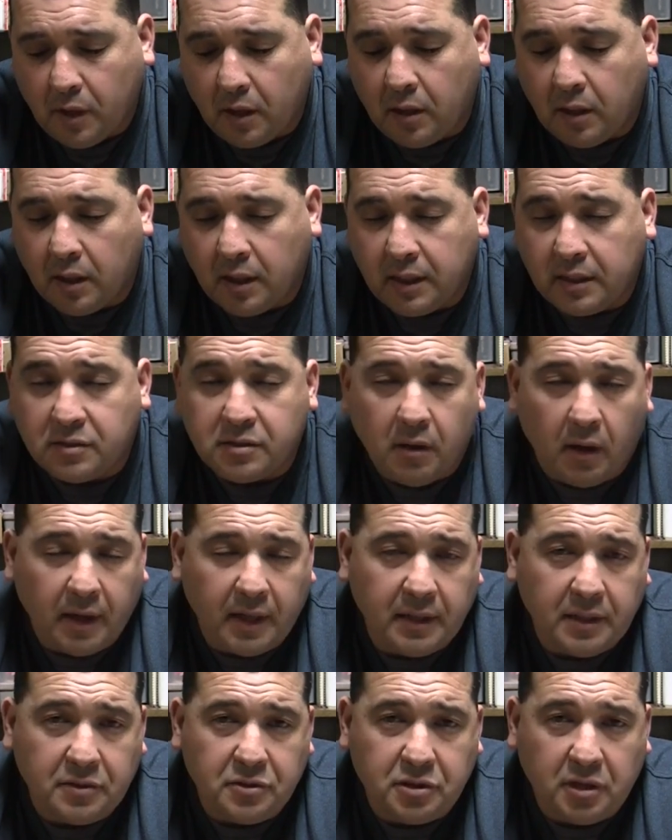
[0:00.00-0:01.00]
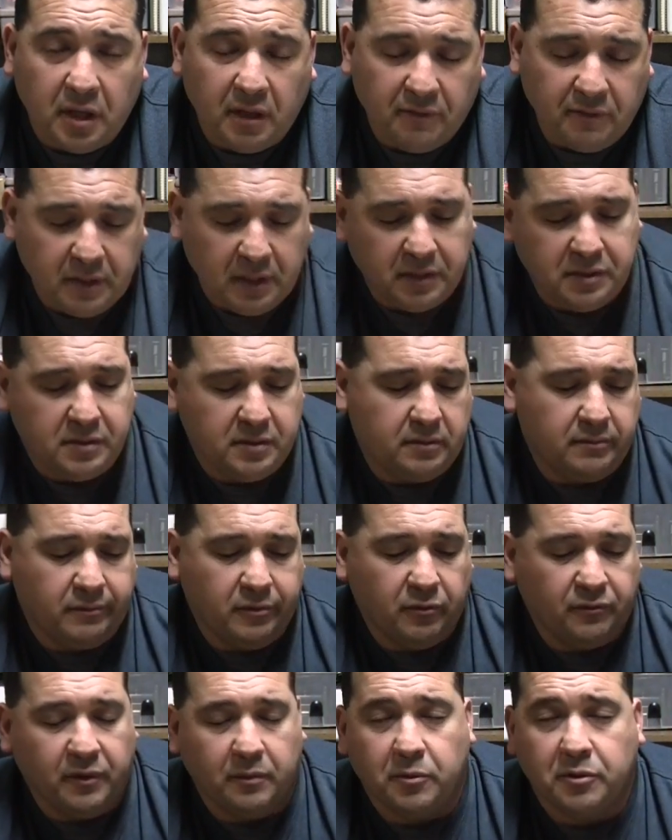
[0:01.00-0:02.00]
uh, in talking to Jeff, and it's
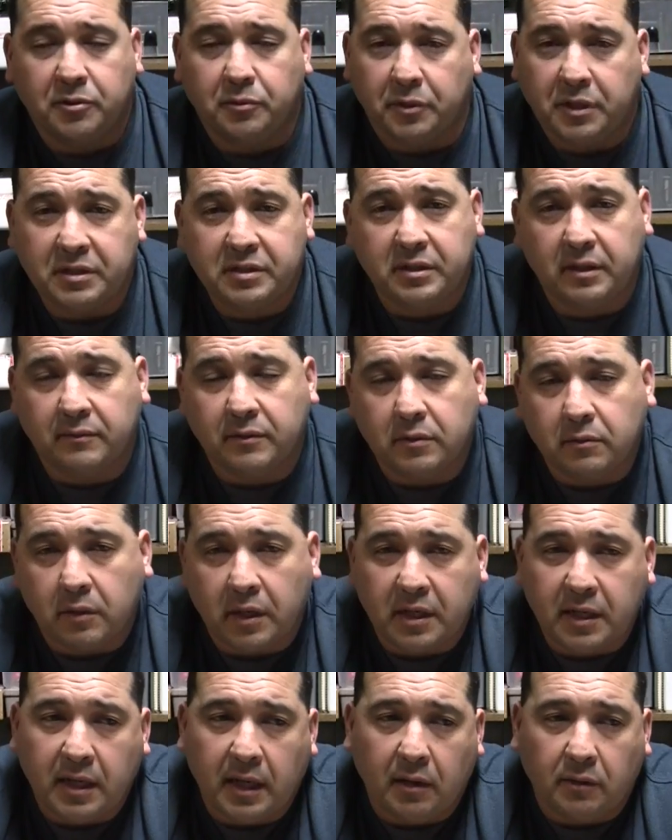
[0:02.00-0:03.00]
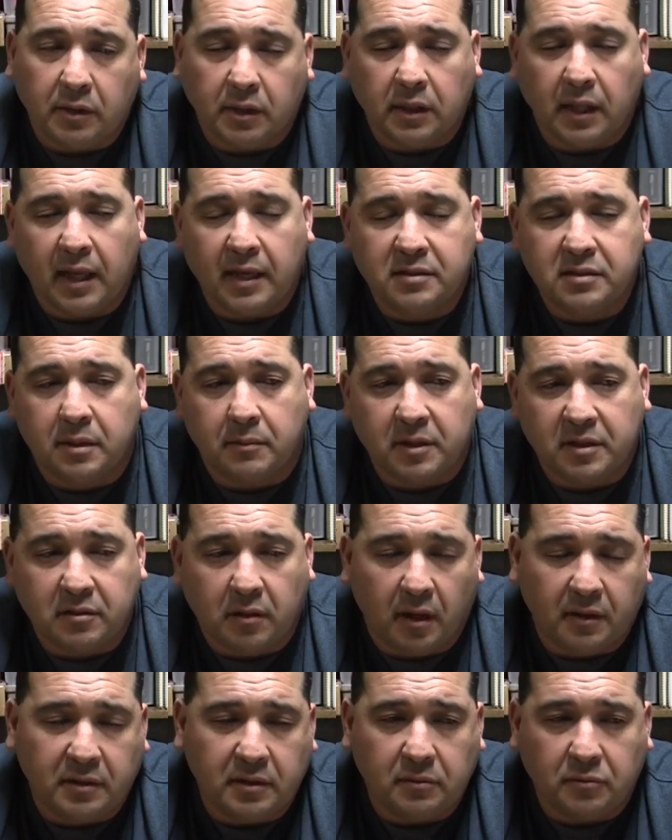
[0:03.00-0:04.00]
November 27th right now, and the last time I
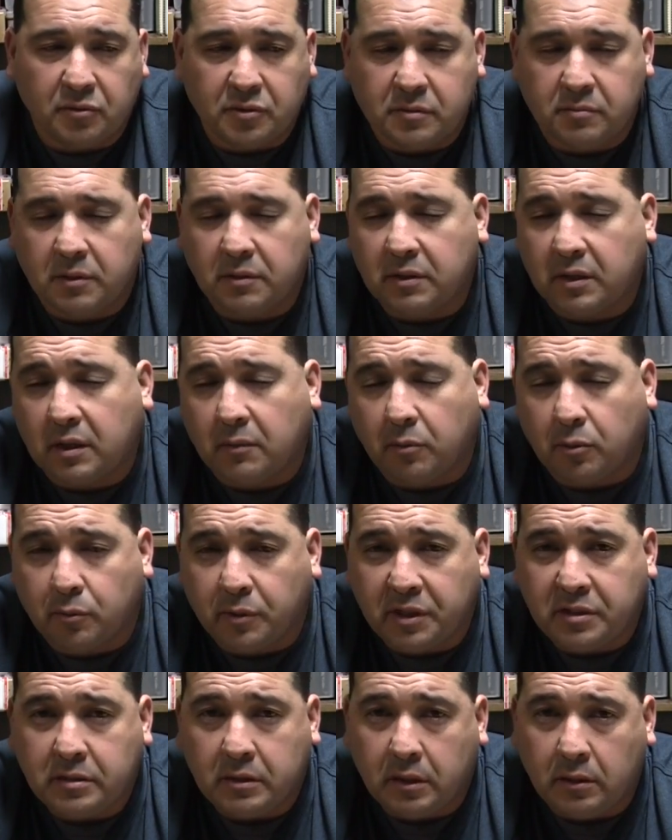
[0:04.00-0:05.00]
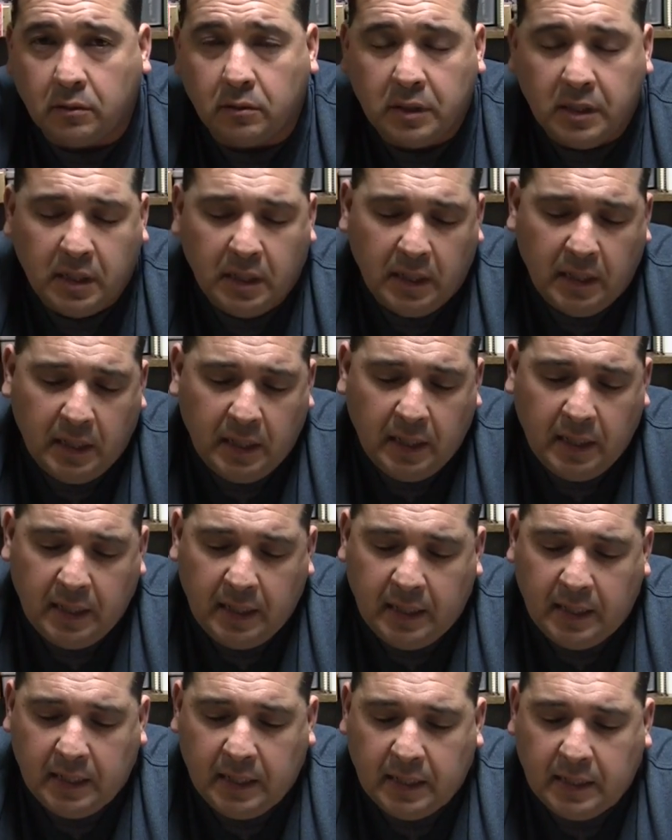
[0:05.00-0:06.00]
talked to him was maybe a couple of weeks ago,
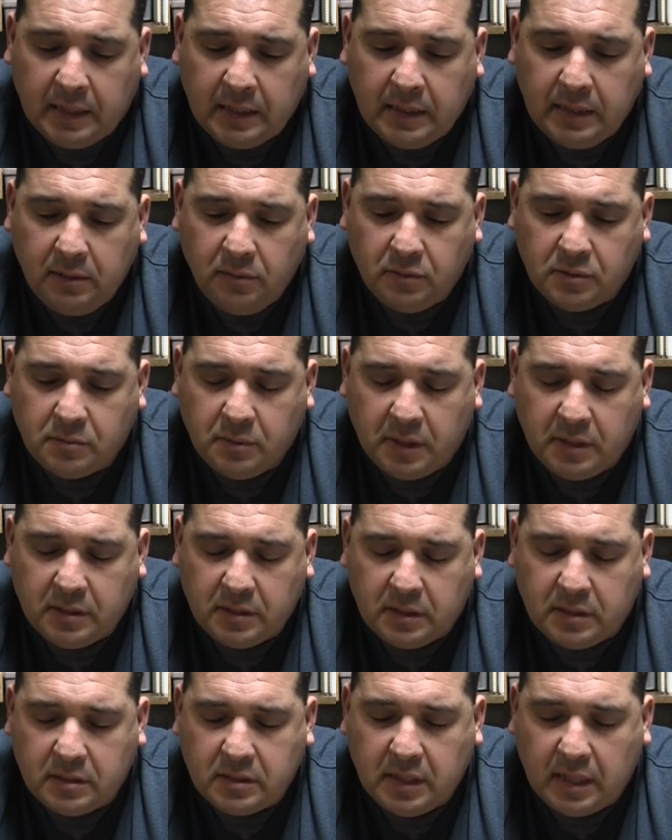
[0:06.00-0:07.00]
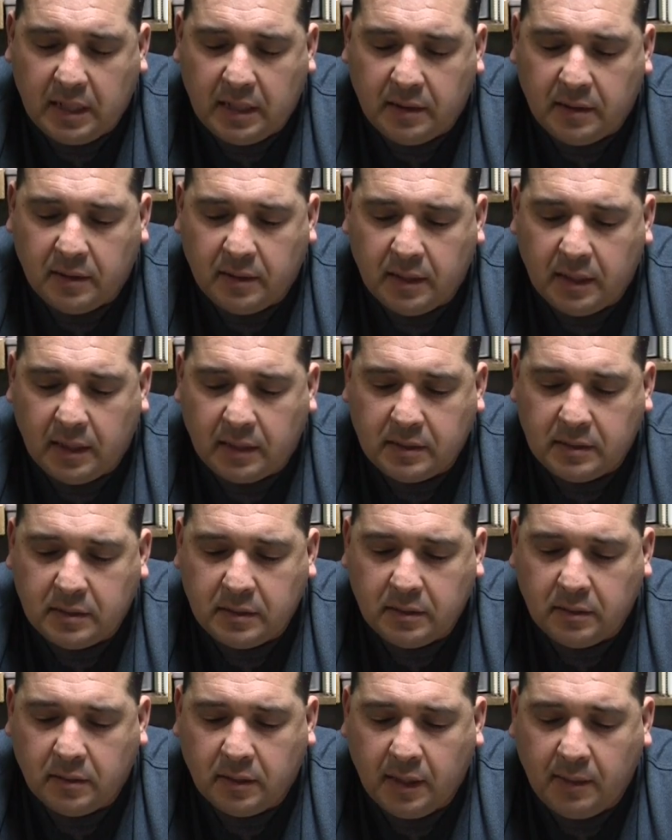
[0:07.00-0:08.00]
and he was basically saying
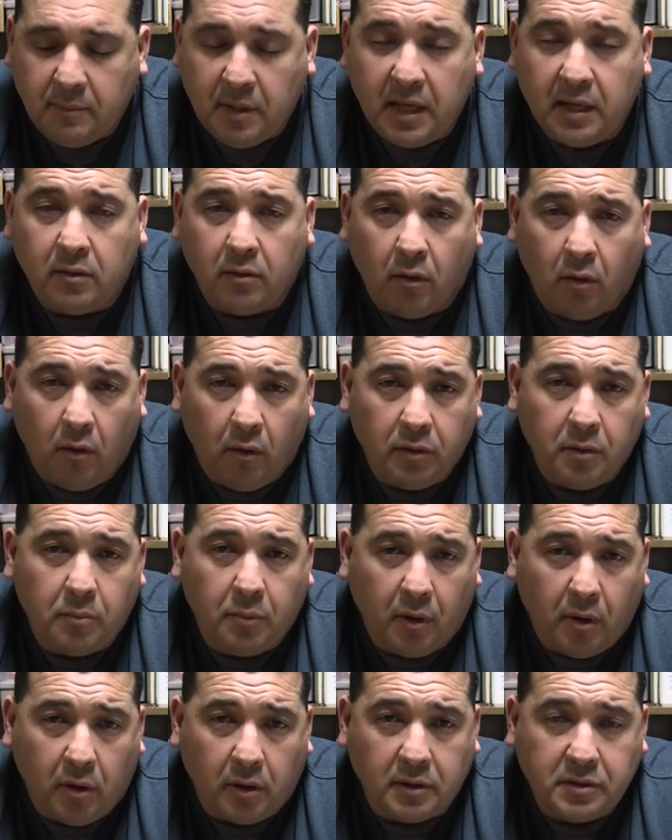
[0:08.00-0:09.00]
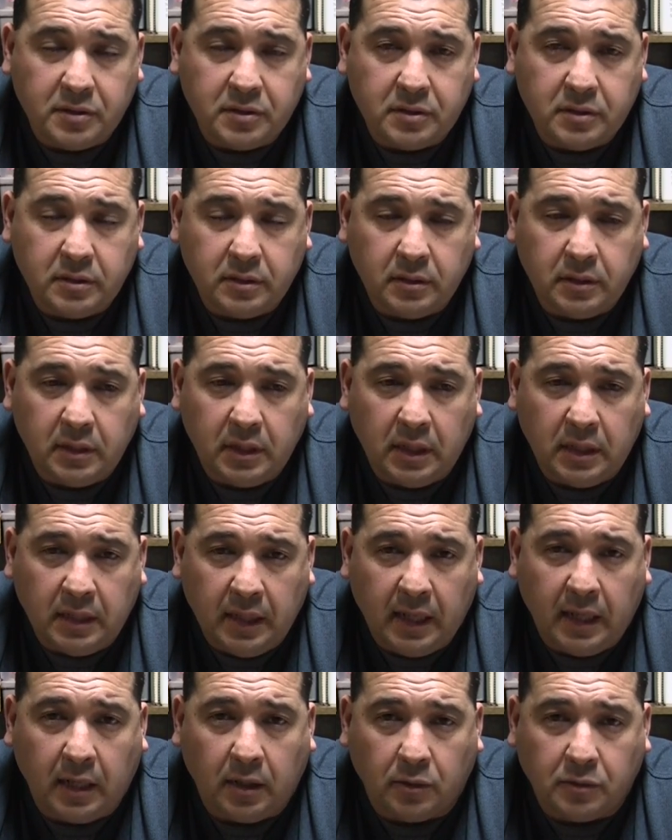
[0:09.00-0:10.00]
that they make all the parts
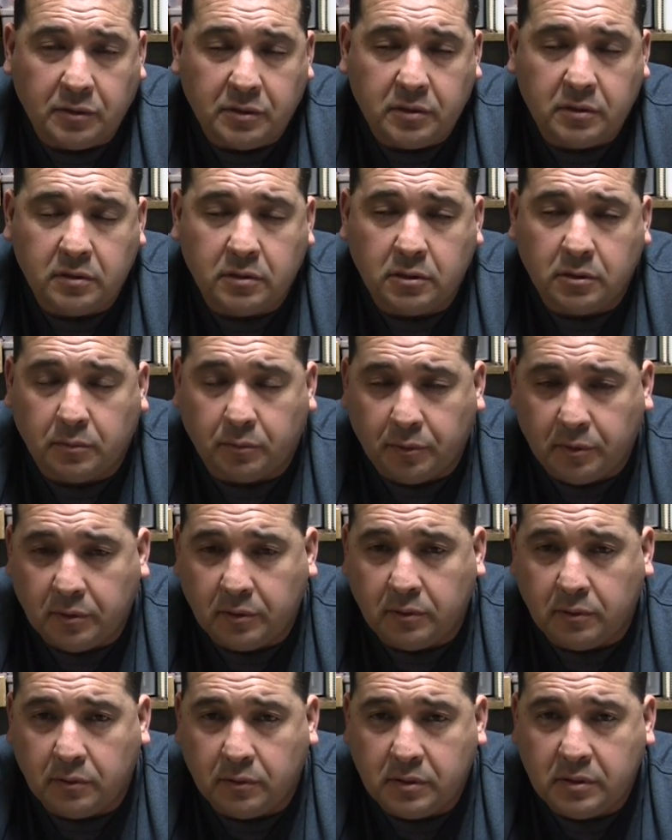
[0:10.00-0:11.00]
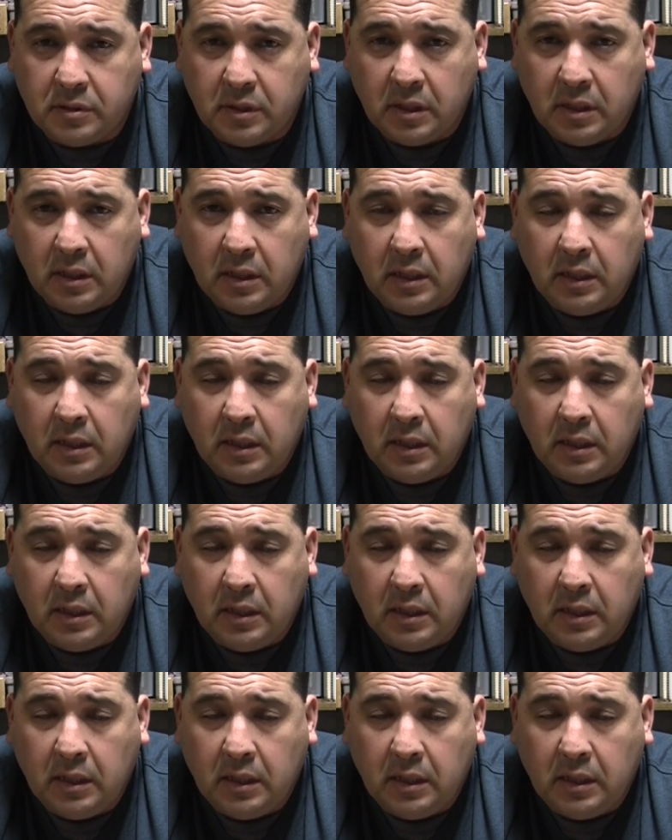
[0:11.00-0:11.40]
in-house to produce